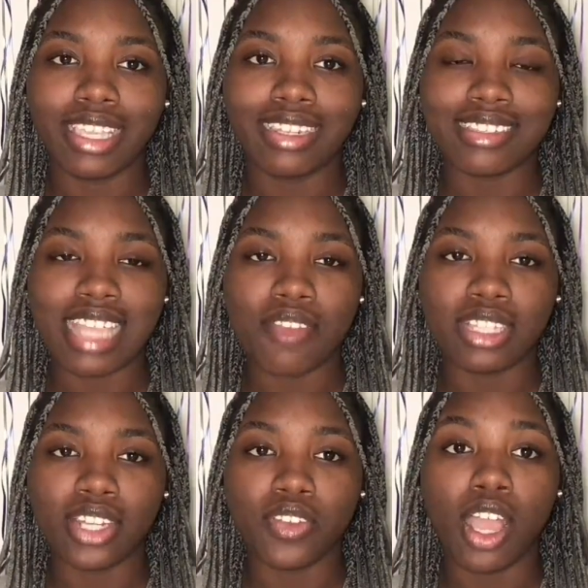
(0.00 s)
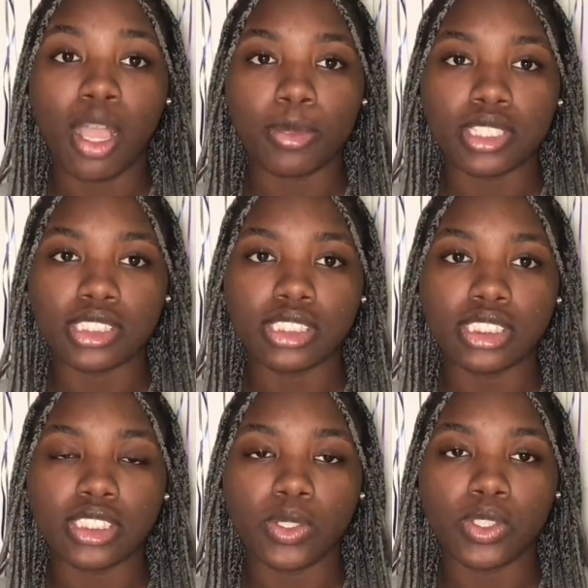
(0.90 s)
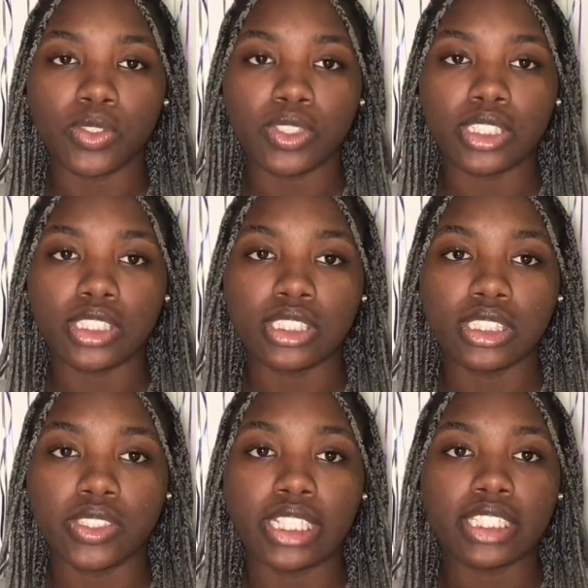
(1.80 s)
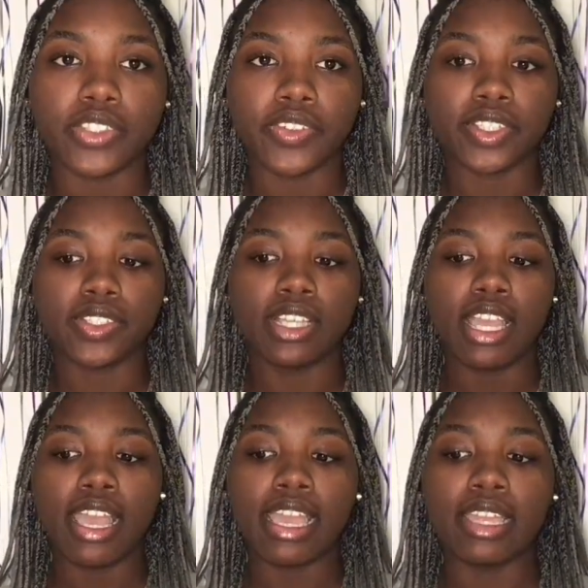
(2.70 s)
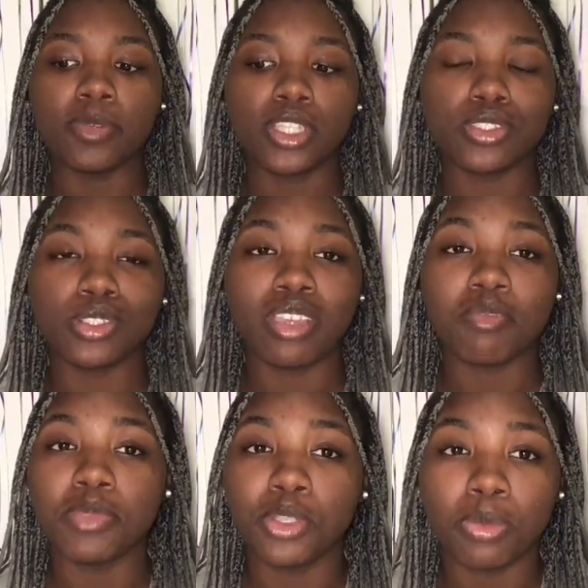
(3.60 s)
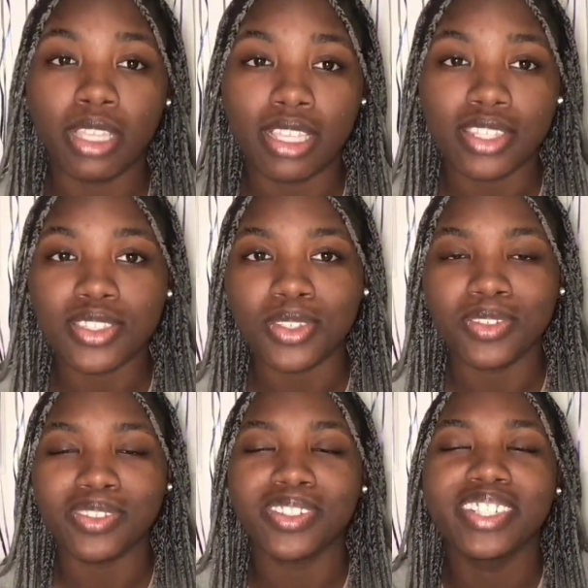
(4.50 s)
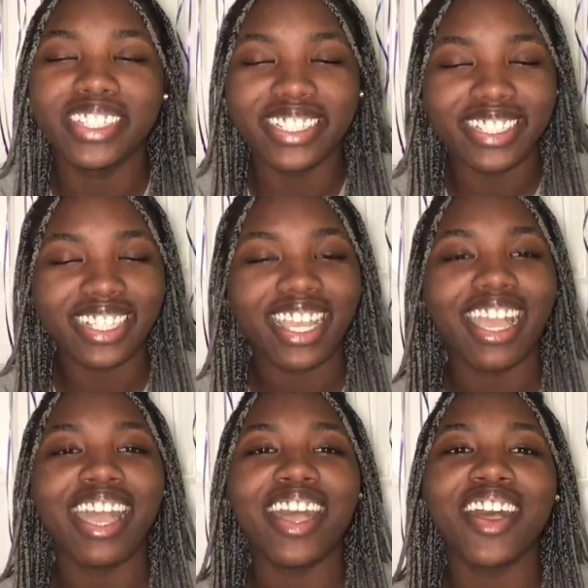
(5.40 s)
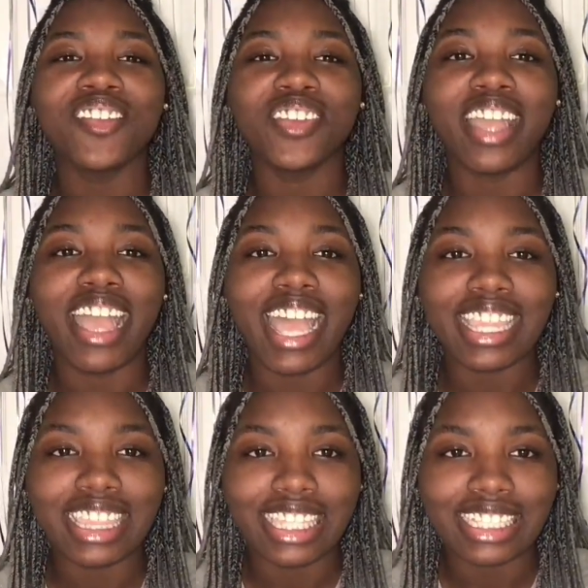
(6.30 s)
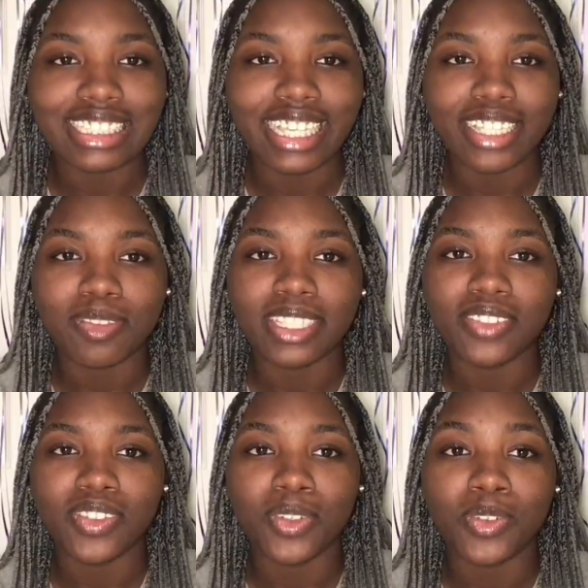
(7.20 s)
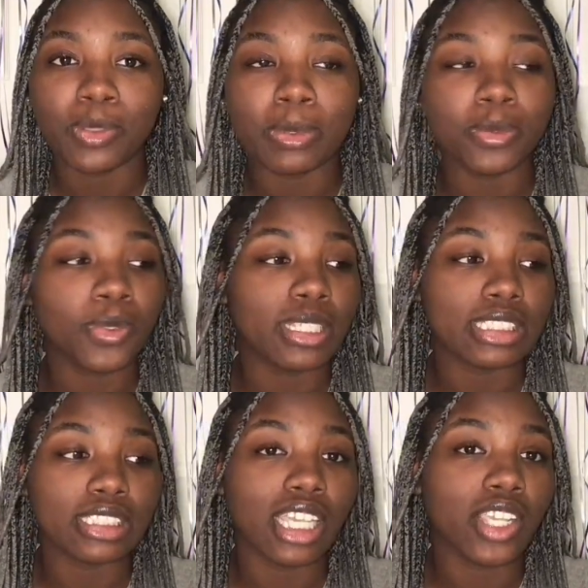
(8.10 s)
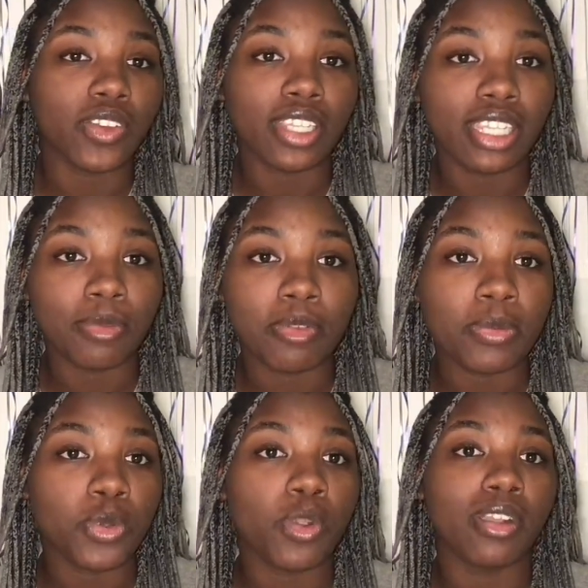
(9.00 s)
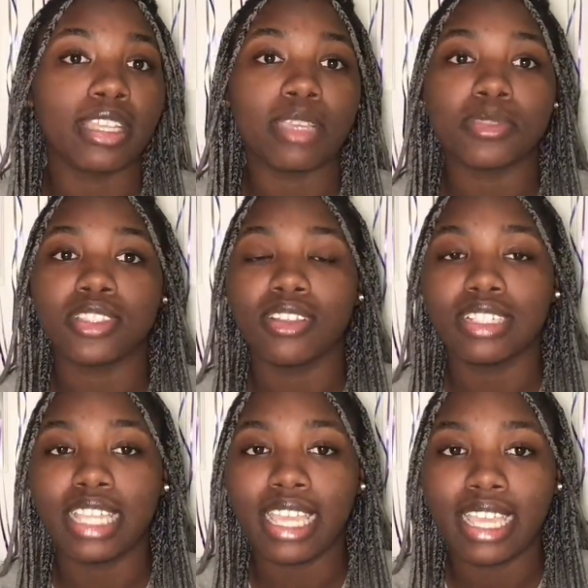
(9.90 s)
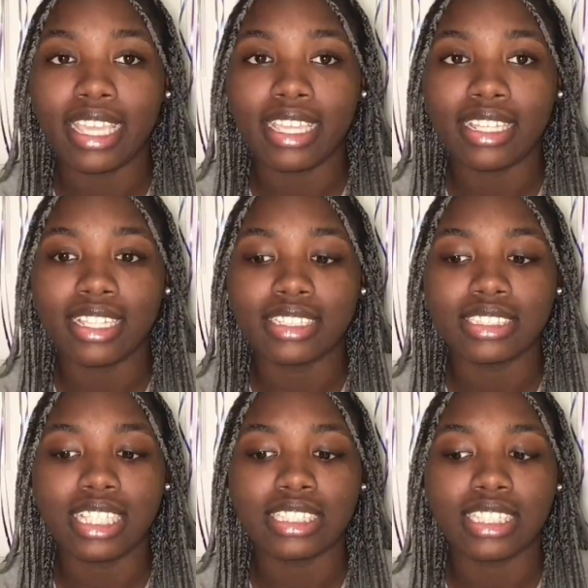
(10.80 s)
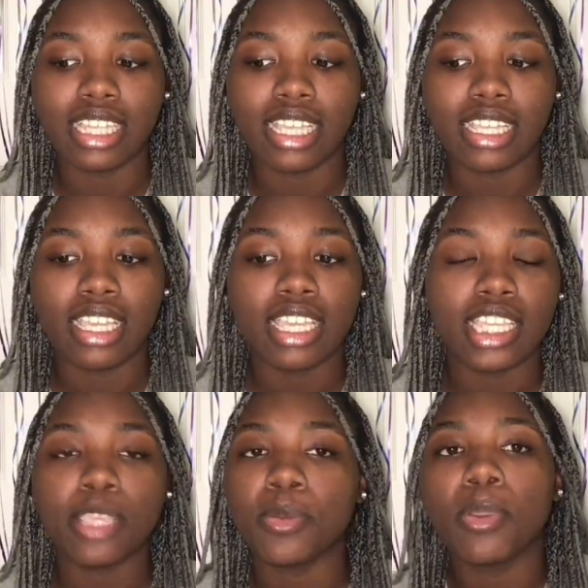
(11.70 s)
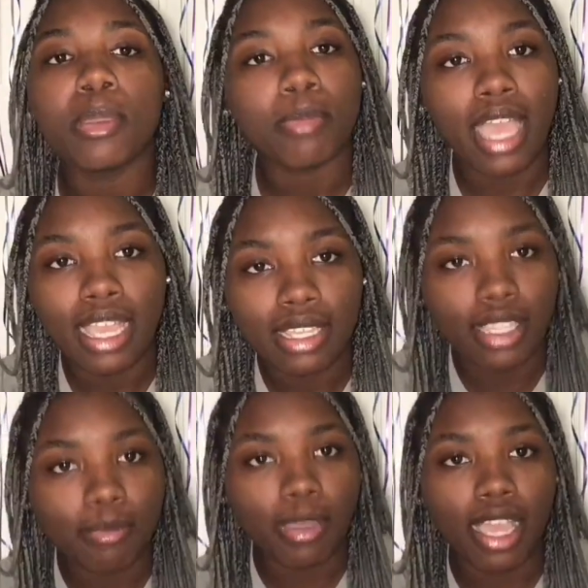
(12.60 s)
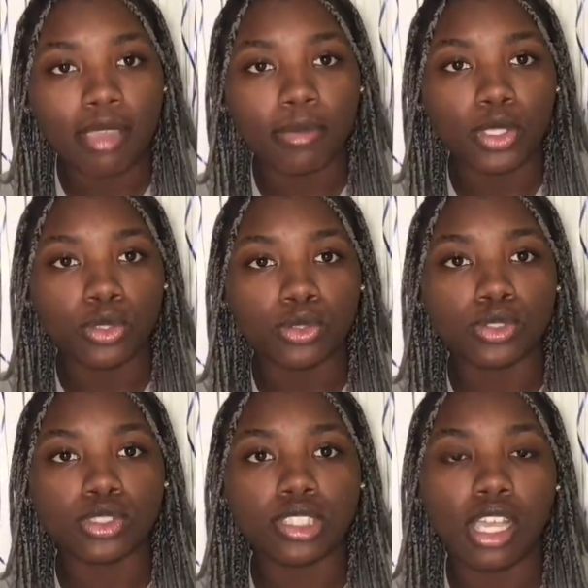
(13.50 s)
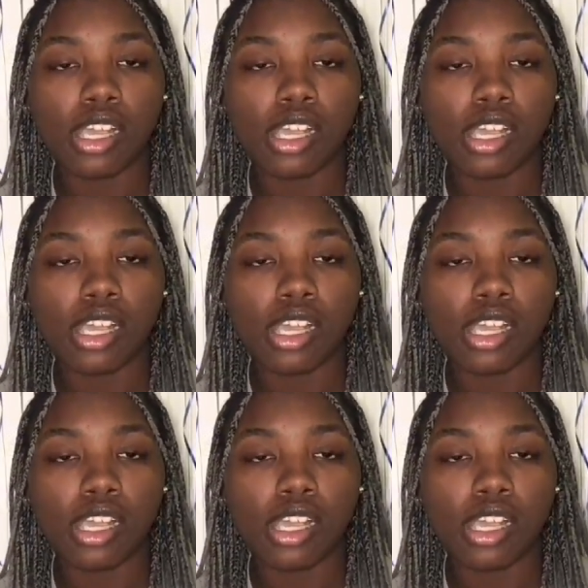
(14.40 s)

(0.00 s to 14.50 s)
It doesn't have a lot of options on the grill or at the grill, and we also don't have meal plans. So for athletes, that can be difficult. For people who are just hungry, for people who are on campus all day, that just has to like keep going back and like buying meals,